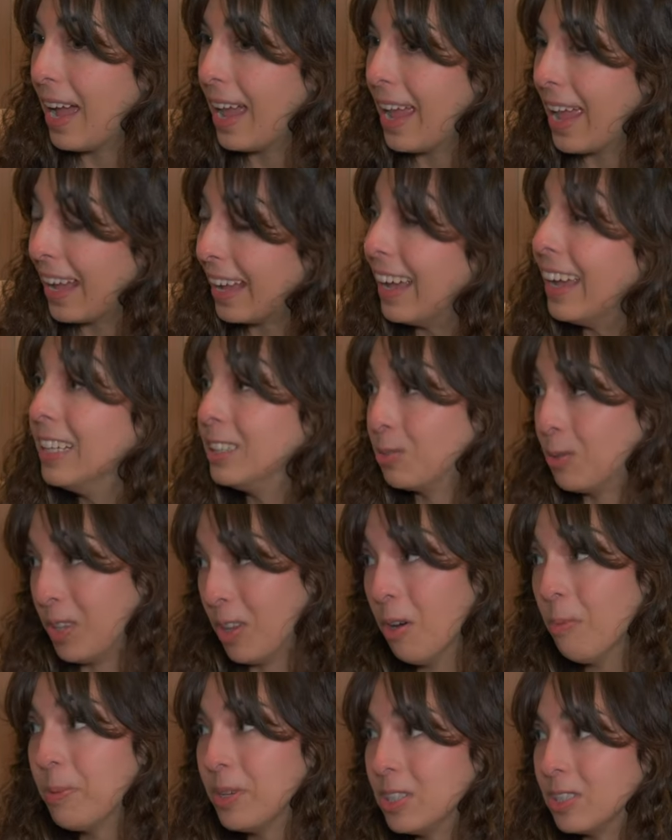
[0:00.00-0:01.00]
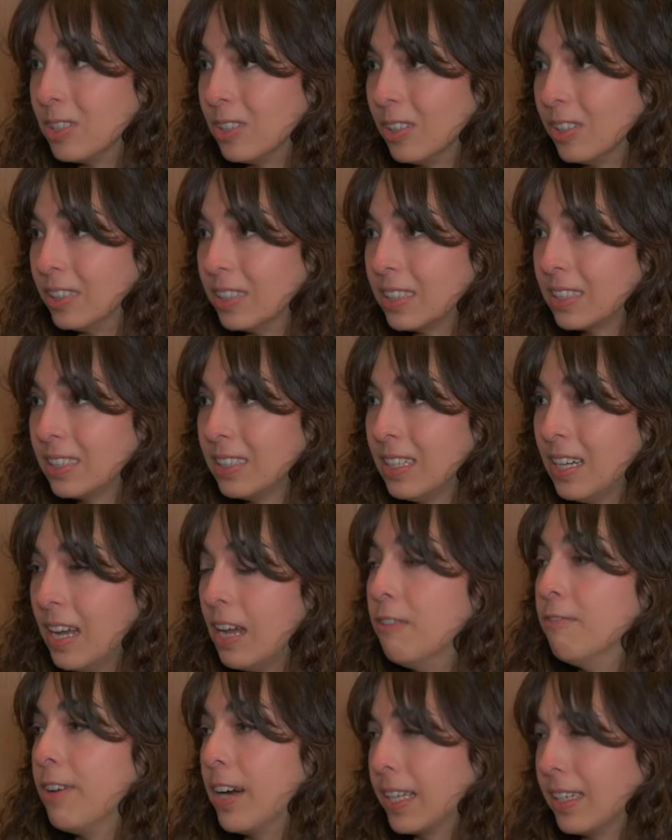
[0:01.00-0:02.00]
engage with open source.
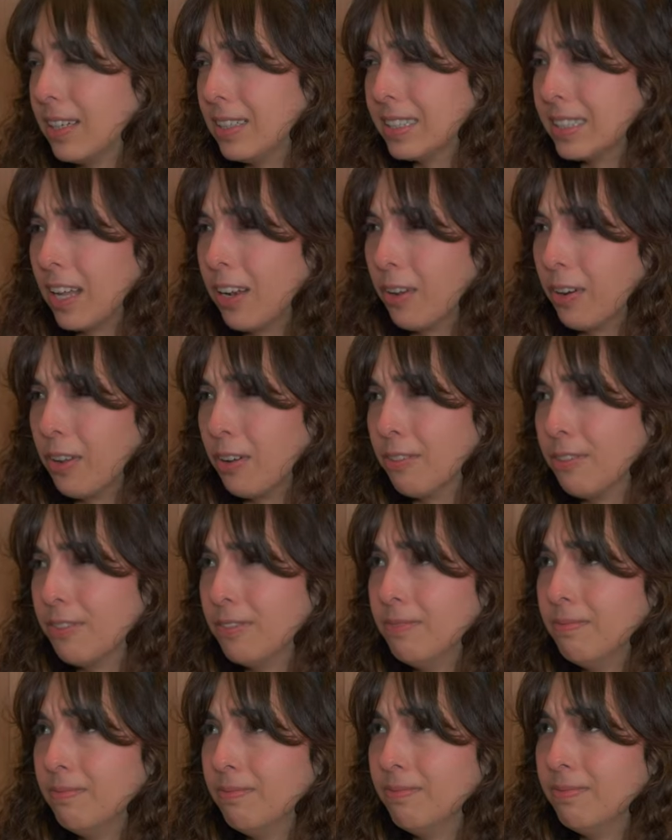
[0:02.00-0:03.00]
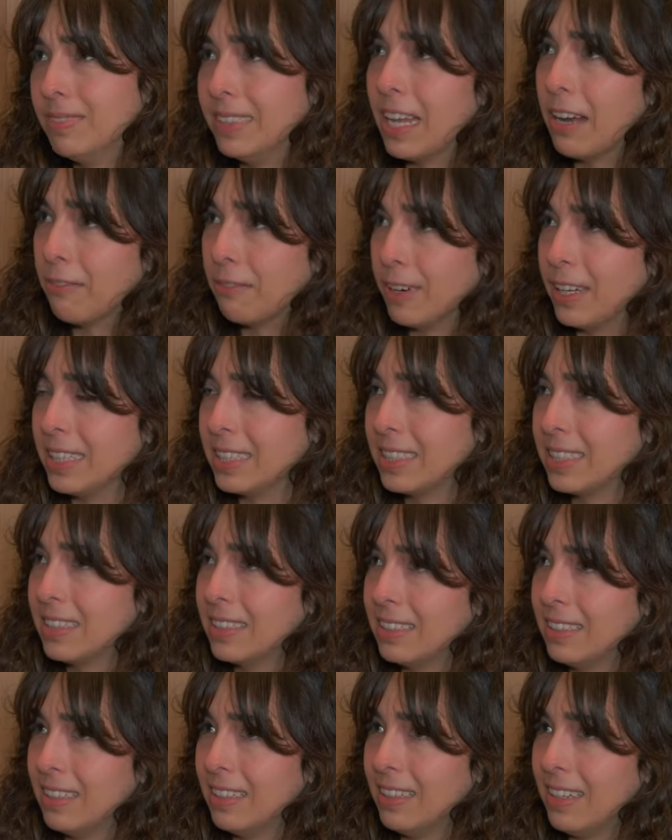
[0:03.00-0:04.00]
In fact, there's a lot of DevRels
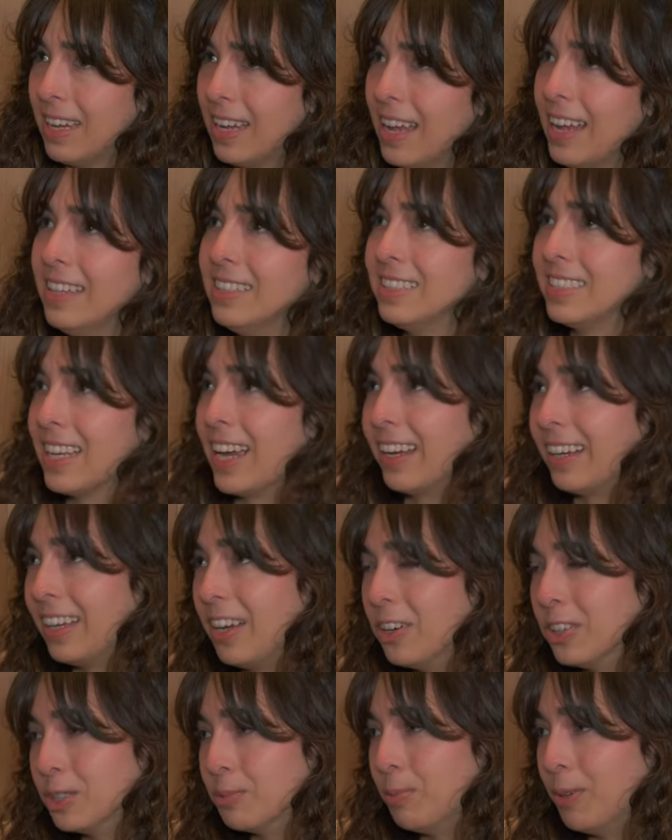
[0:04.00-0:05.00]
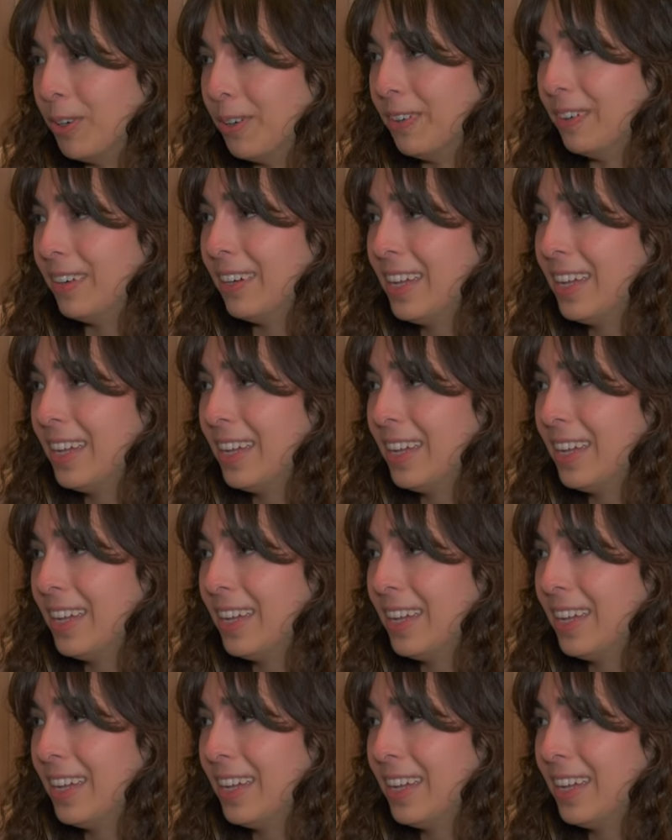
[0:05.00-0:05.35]
inside the OSPO.